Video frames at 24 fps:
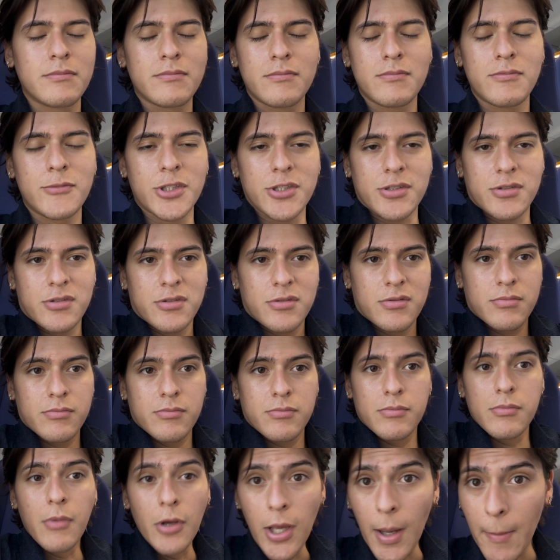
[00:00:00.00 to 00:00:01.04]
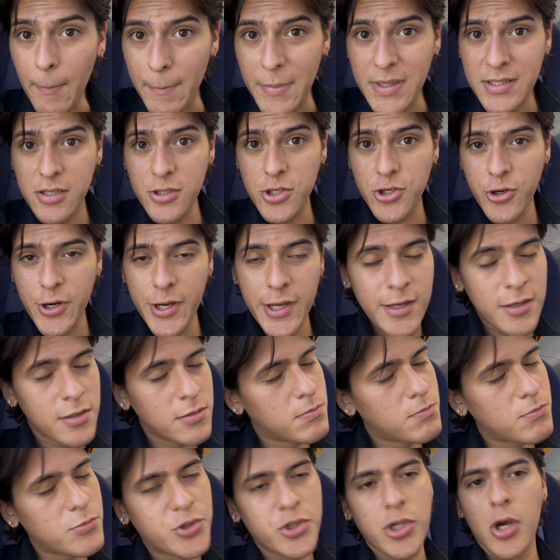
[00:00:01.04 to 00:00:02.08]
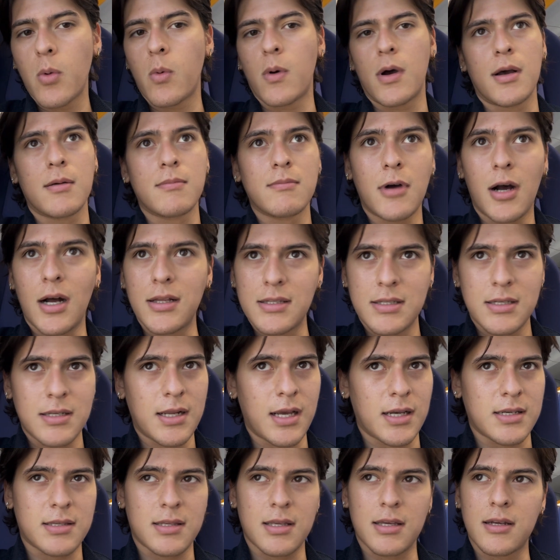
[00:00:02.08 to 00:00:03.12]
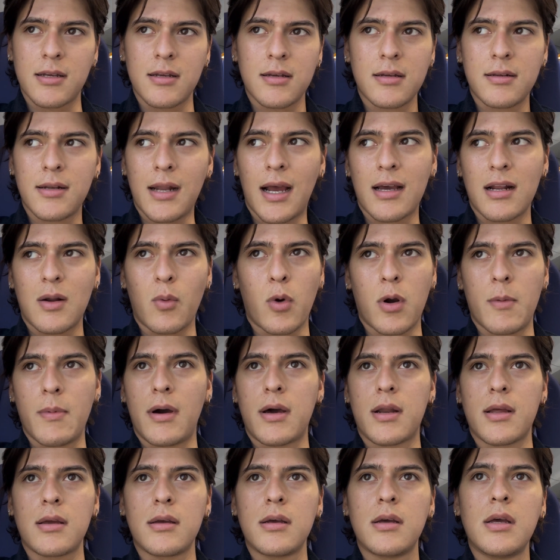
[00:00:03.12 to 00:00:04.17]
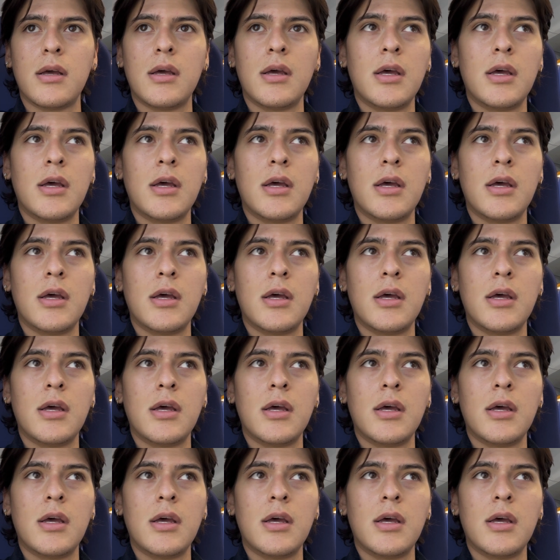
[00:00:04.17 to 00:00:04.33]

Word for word: Missed the train, so what? On to the next thing. Not gonna worry about it.